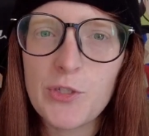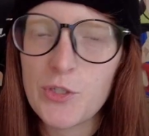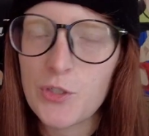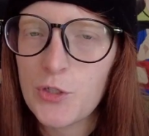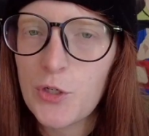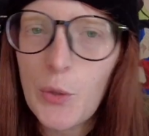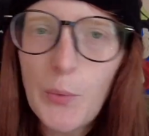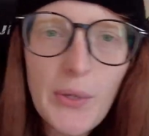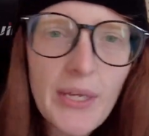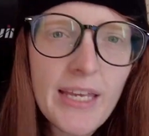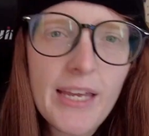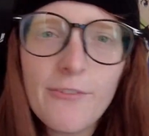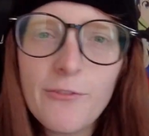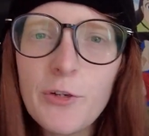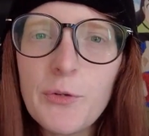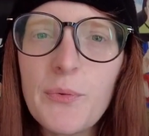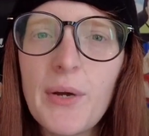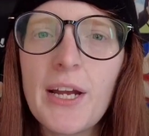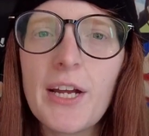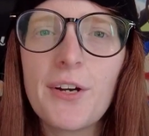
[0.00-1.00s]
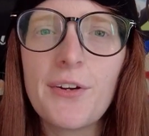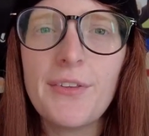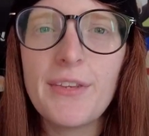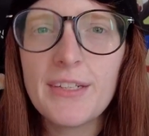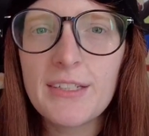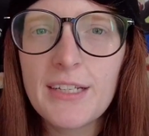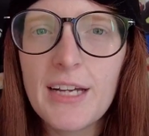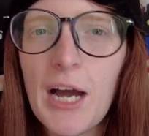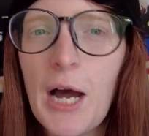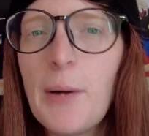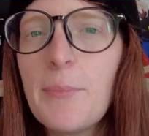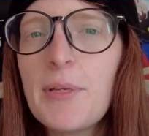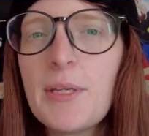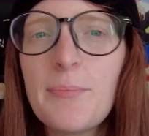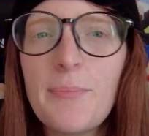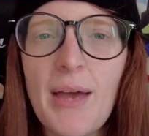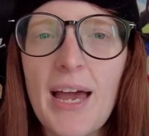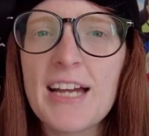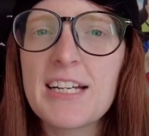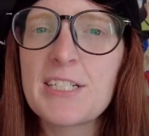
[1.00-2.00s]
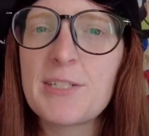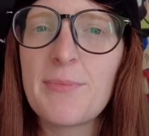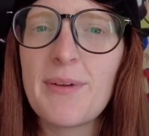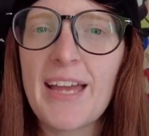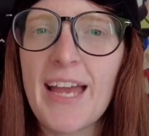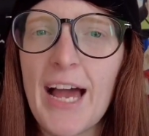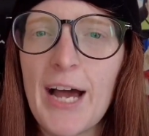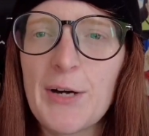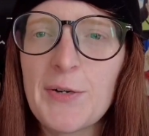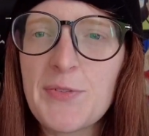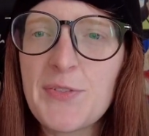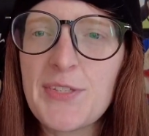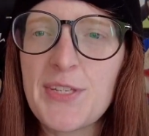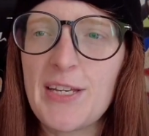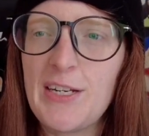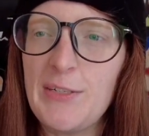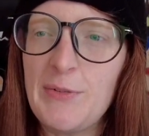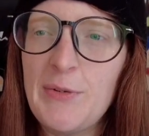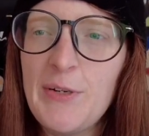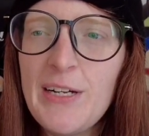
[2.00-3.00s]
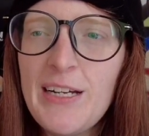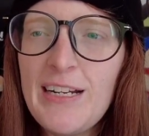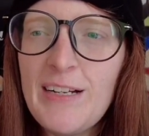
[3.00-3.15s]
just going everywhere, and then coming back to my house and